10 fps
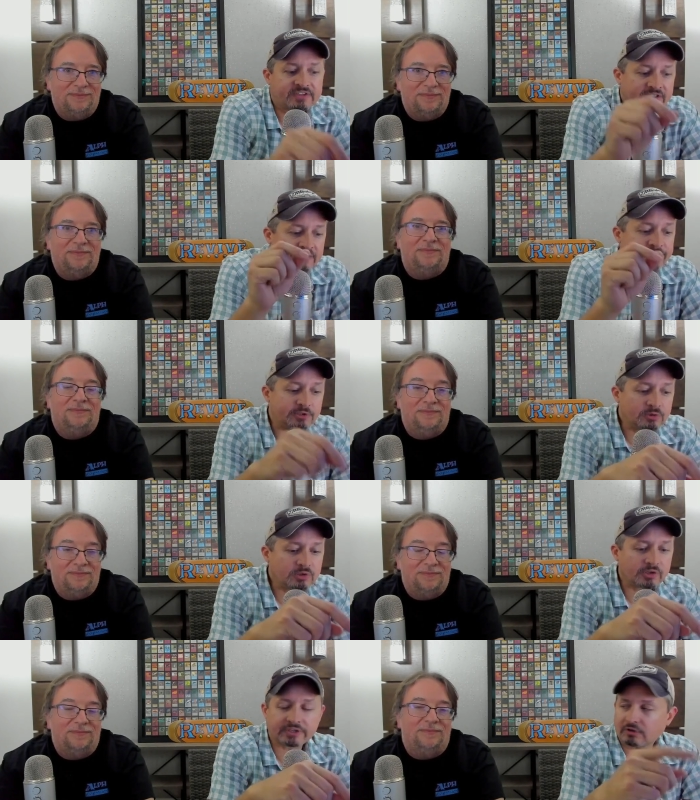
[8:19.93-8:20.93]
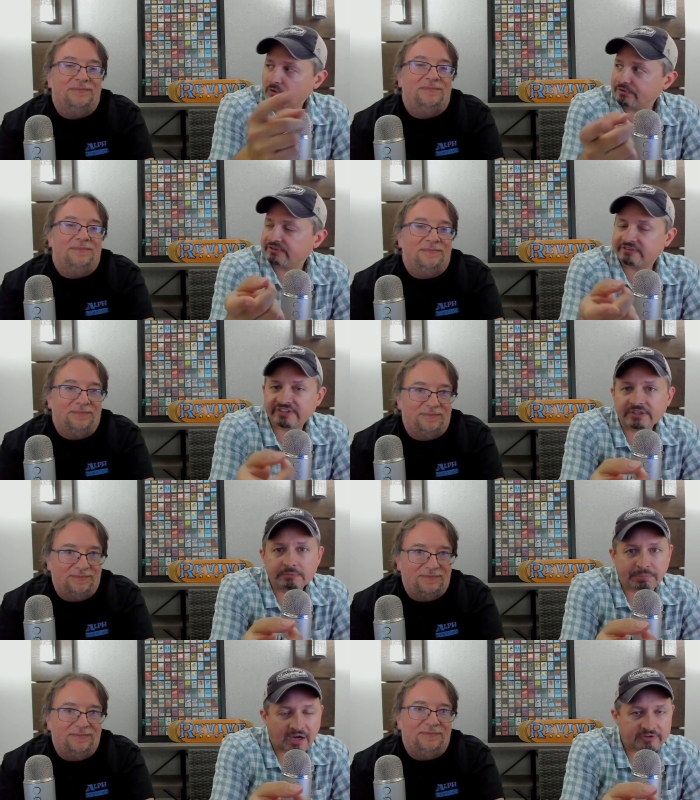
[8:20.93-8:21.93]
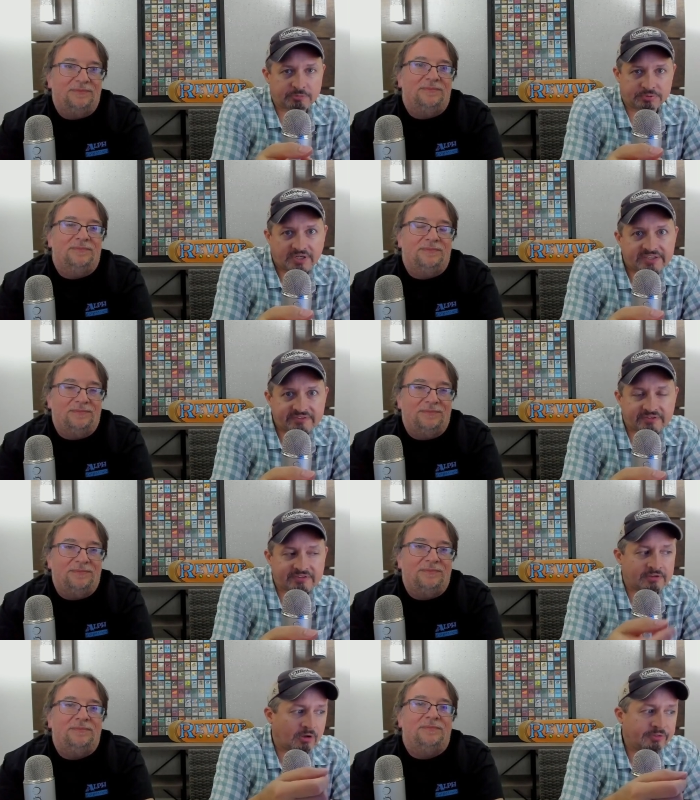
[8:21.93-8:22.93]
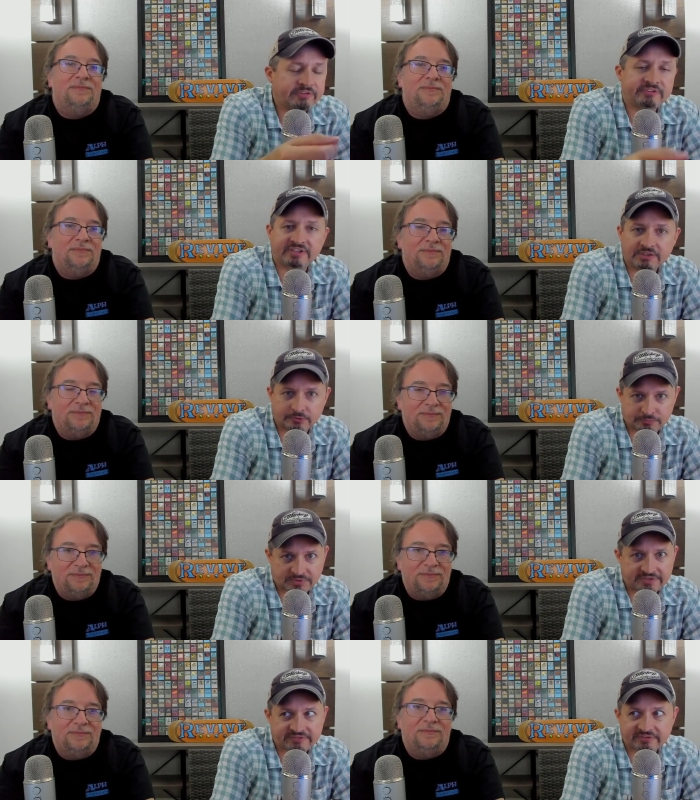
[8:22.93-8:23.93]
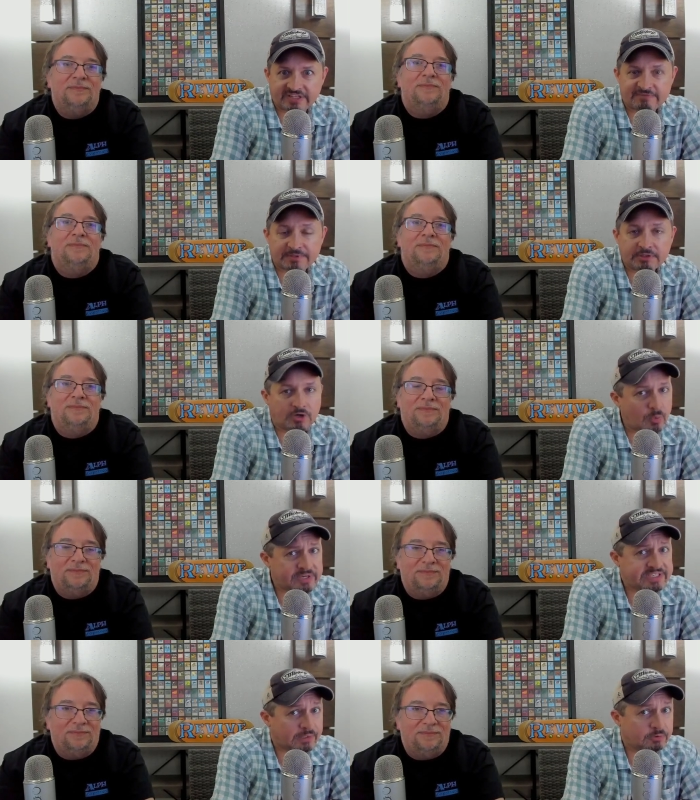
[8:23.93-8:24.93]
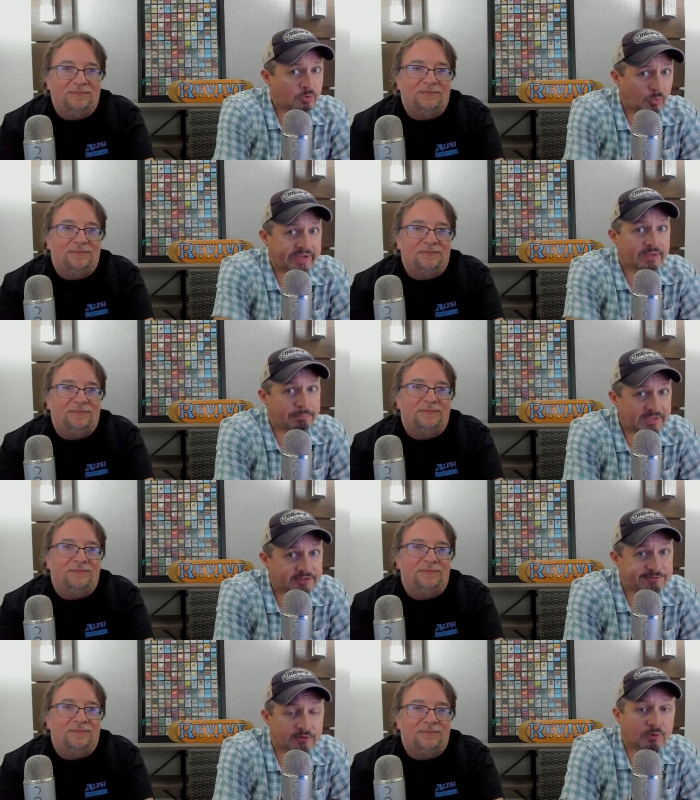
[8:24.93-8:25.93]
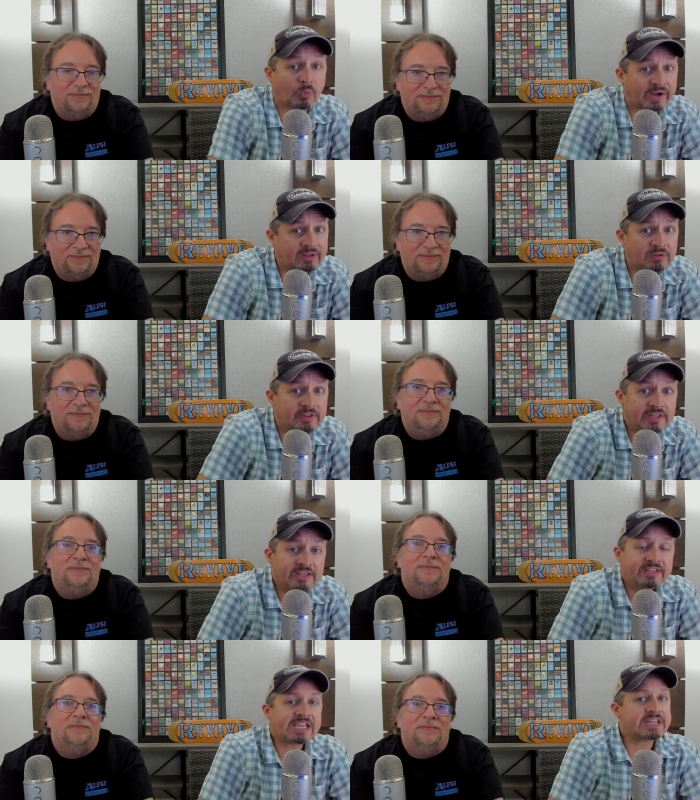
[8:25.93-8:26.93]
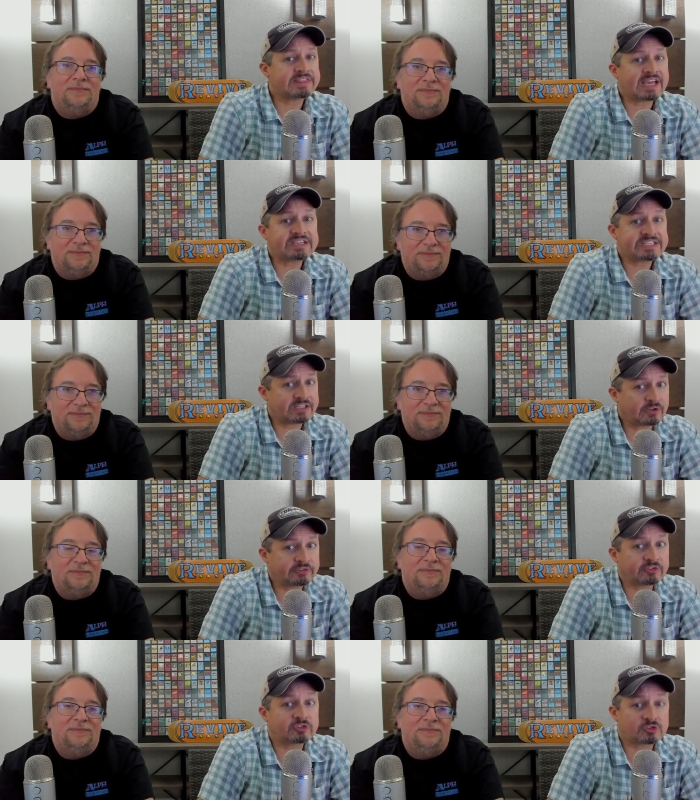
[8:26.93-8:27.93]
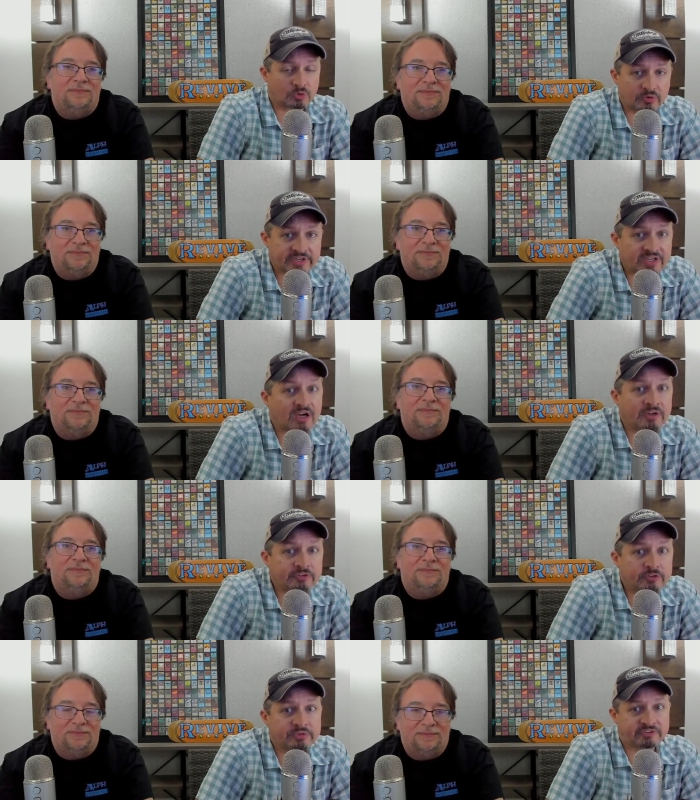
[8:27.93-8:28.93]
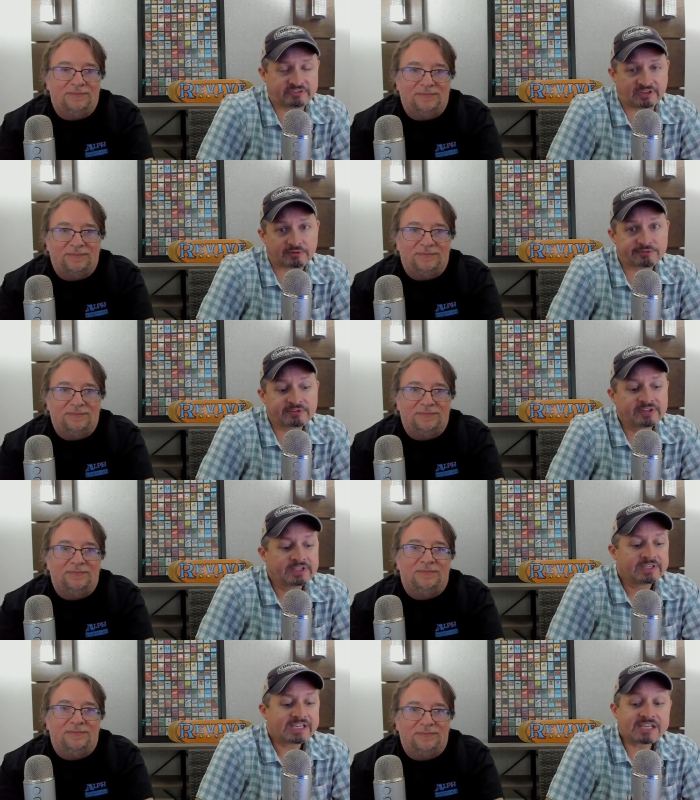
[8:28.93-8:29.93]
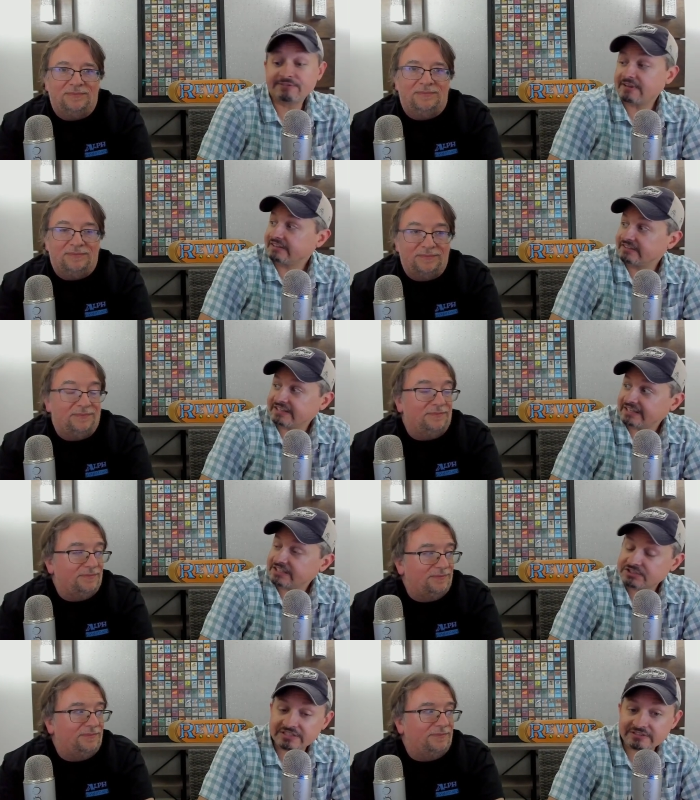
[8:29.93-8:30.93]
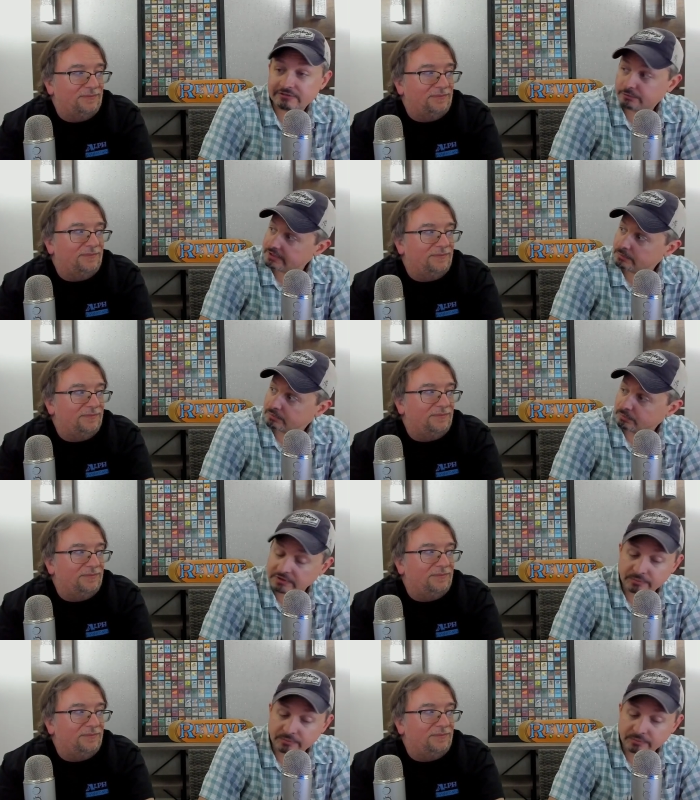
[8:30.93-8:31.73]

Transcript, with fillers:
Speaker 1: If you look at all the sealed box prices and all the singles prices, they've been going down quite a bit for a while, and that tells a story unto itself. In fact, like I actually disagreed with Rudy